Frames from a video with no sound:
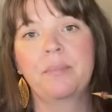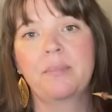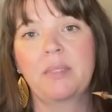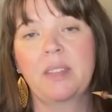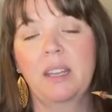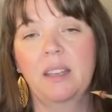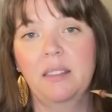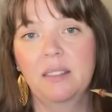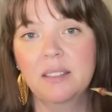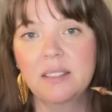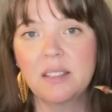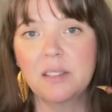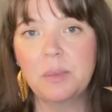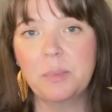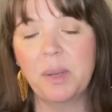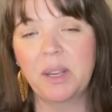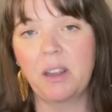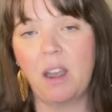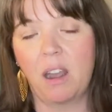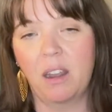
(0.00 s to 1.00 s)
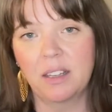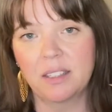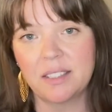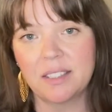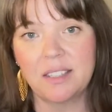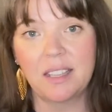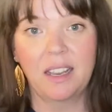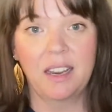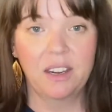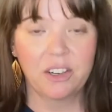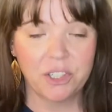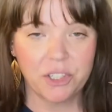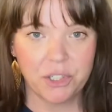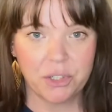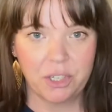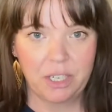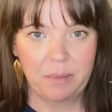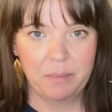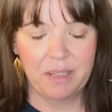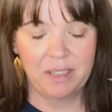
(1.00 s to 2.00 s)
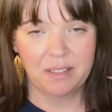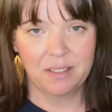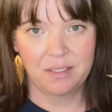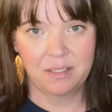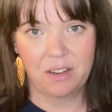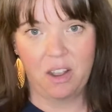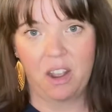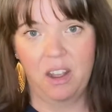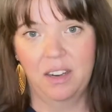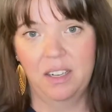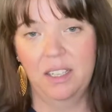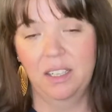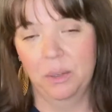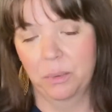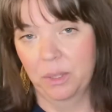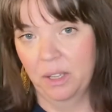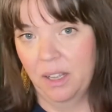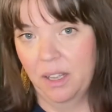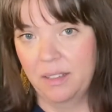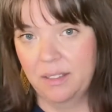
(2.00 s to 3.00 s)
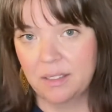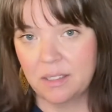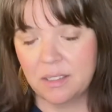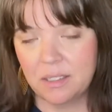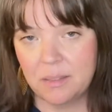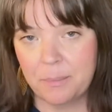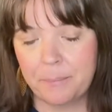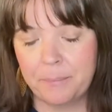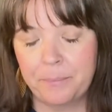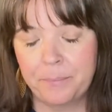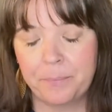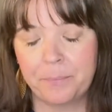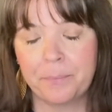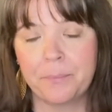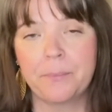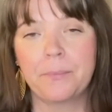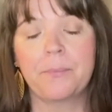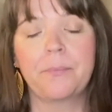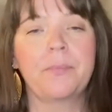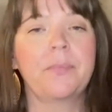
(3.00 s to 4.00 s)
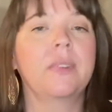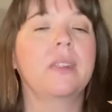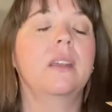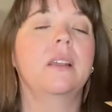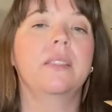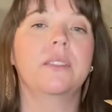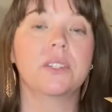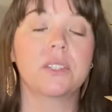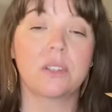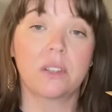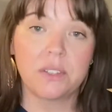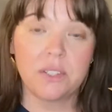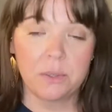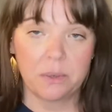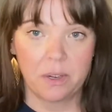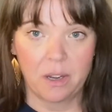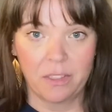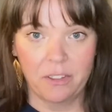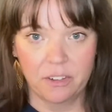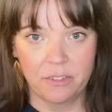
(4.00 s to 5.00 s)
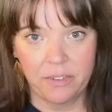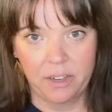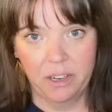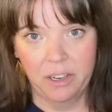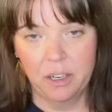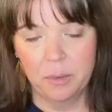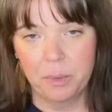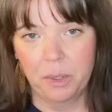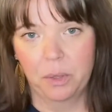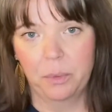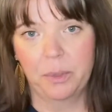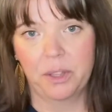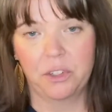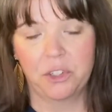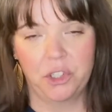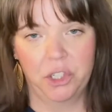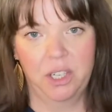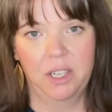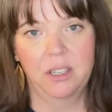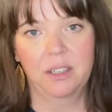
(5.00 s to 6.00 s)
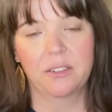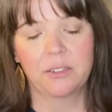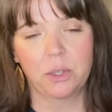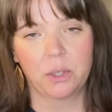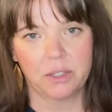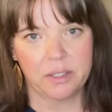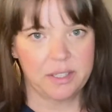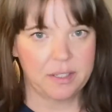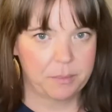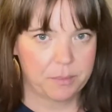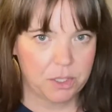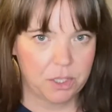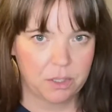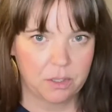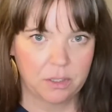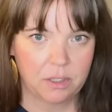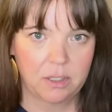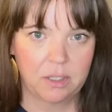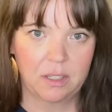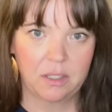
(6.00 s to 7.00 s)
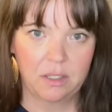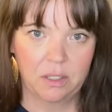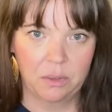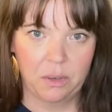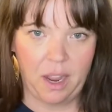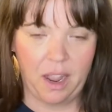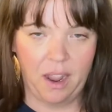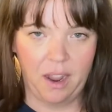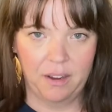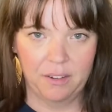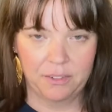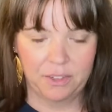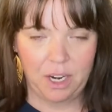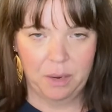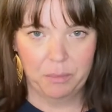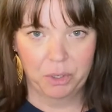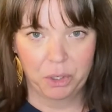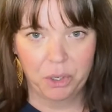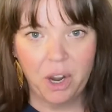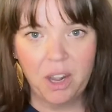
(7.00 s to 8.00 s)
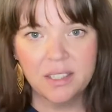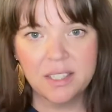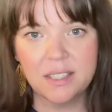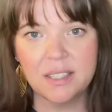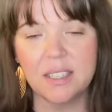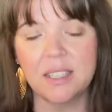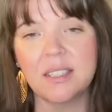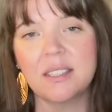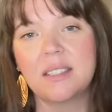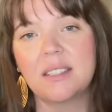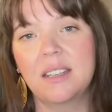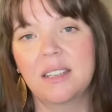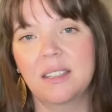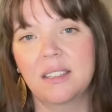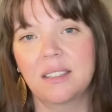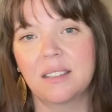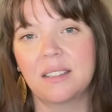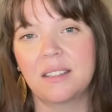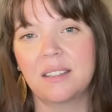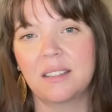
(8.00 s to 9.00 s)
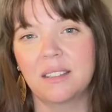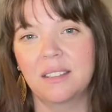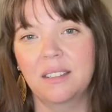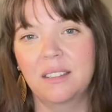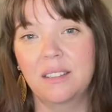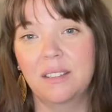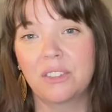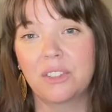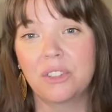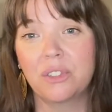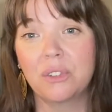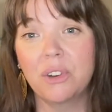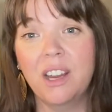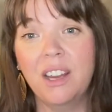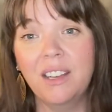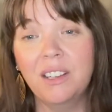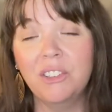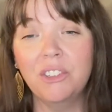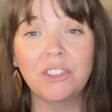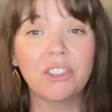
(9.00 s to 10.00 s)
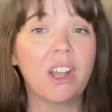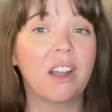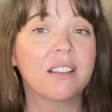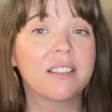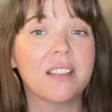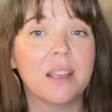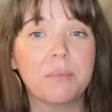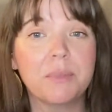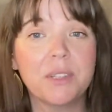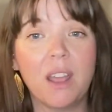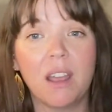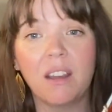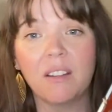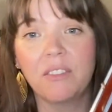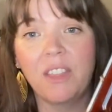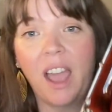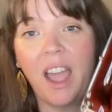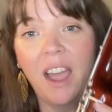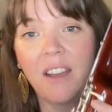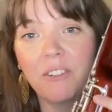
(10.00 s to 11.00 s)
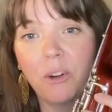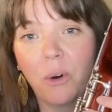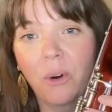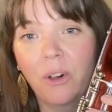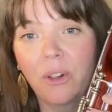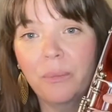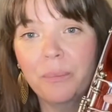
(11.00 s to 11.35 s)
This is because the airstream is not equalized. There's also another variable with G, of course, I'm sure that you have come across this, is the strange concept of the half hole.